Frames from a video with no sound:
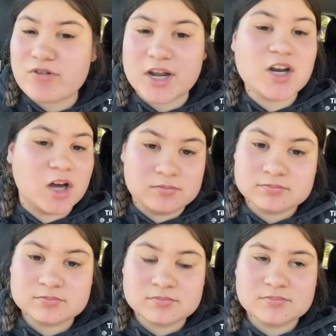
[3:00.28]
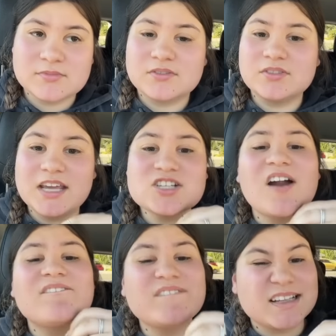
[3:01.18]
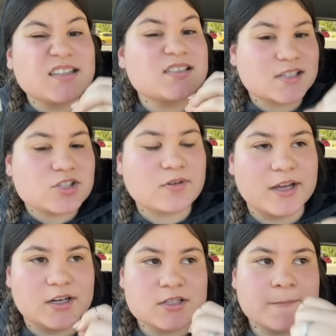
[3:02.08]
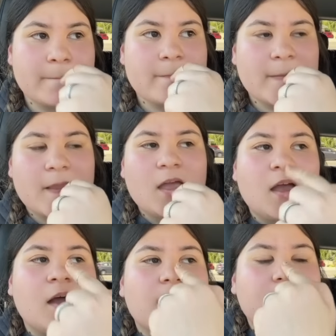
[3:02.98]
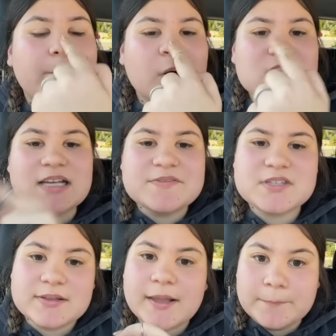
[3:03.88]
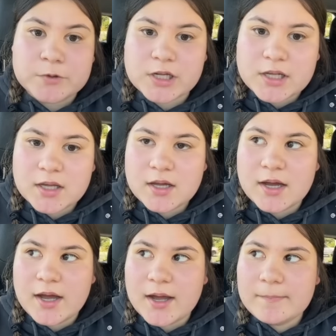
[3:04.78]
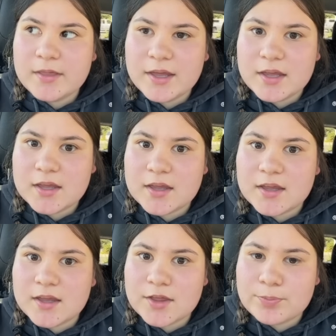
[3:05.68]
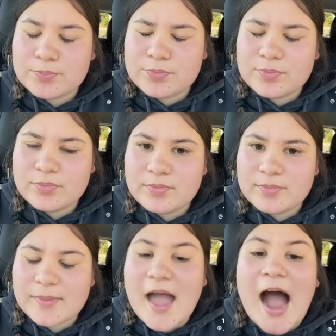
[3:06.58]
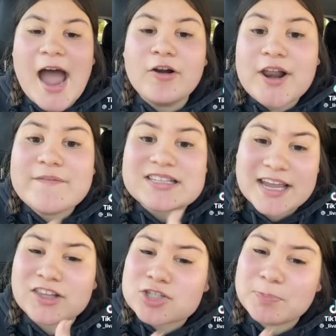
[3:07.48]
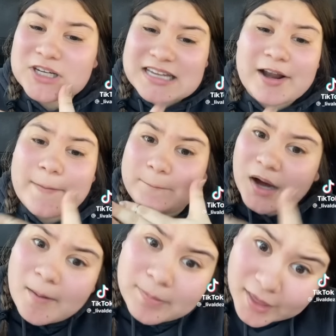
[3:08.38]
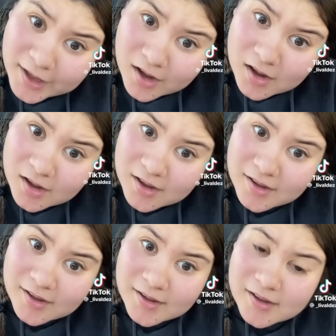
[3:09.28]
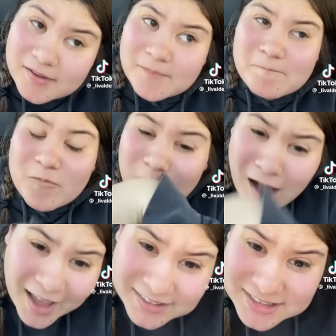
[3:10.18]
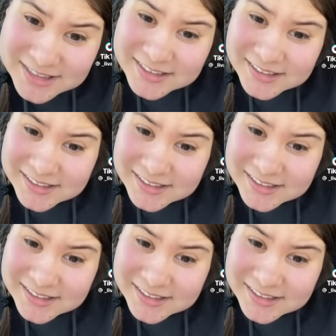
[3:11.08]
grade, no. These are fifth and sixth graders. The books I've seen them reading, I'm like, I don't even take those books out in public. What?